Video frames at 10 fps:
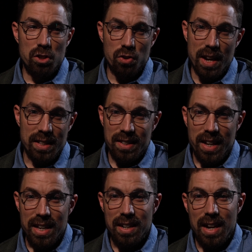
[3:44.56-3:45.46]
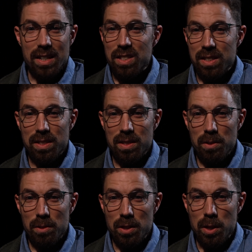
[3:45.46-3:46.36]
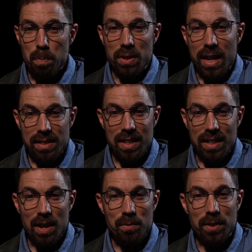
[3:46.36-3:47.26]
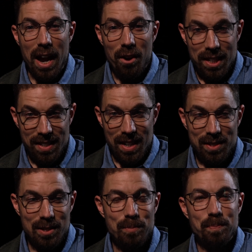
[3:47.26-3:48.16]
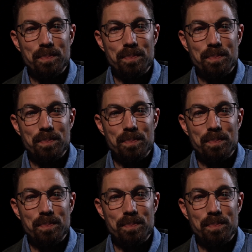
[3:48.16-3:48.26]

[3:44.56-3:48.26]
translated as the blessing of the heretics,